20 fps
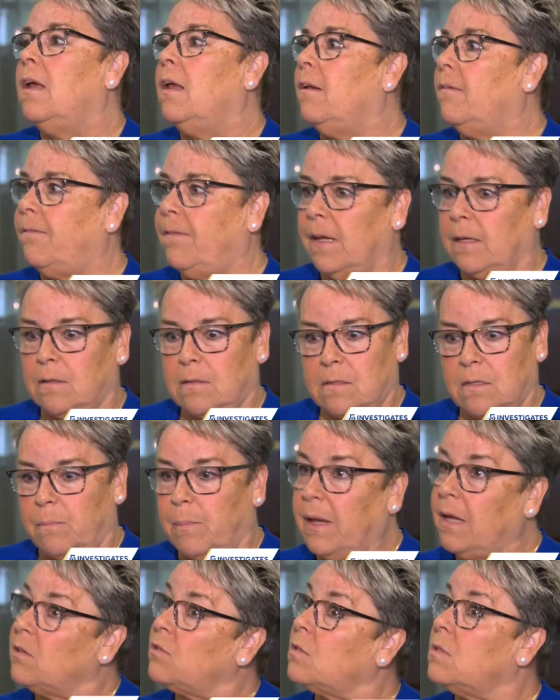It affects the
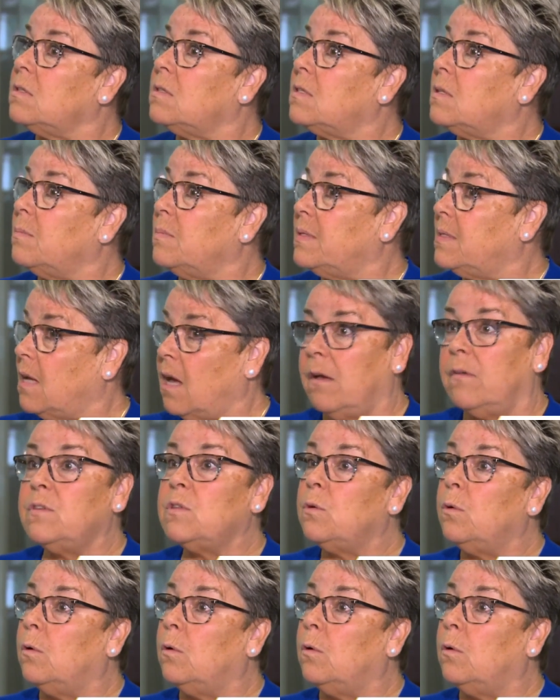patients themselves